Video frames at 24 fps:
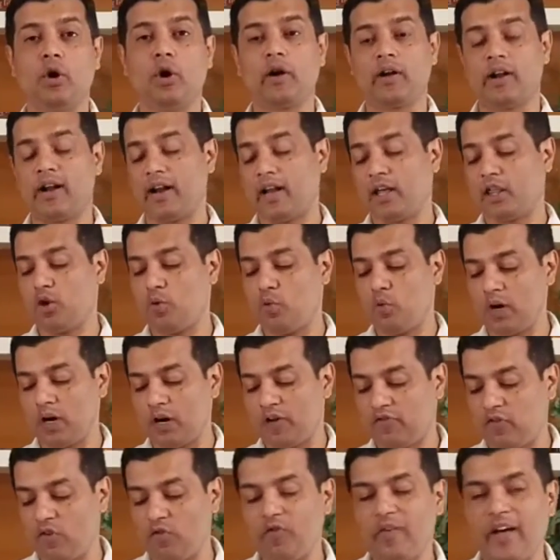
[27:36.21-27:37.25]
or another
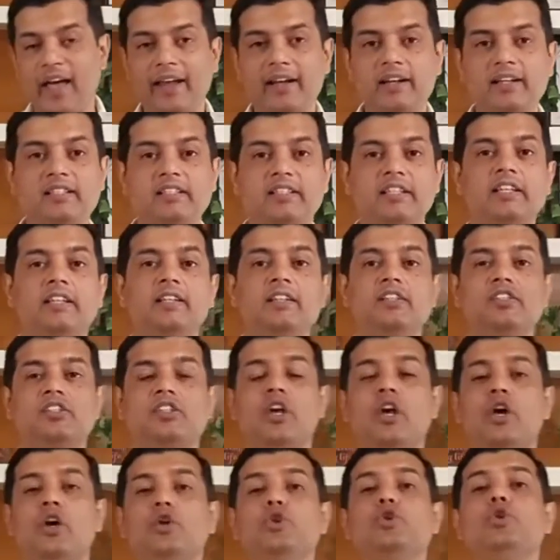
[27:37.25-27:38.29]
word for vanity
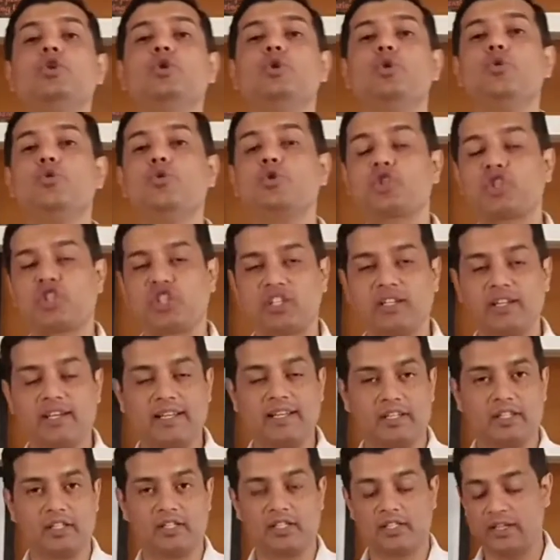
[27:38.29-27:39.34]
is
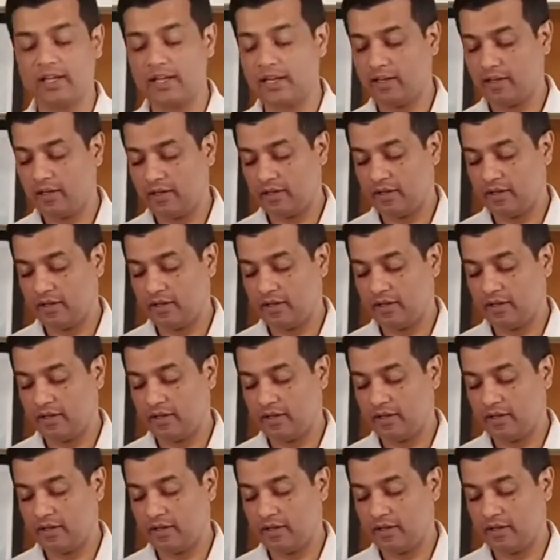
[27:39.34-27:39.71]
useless.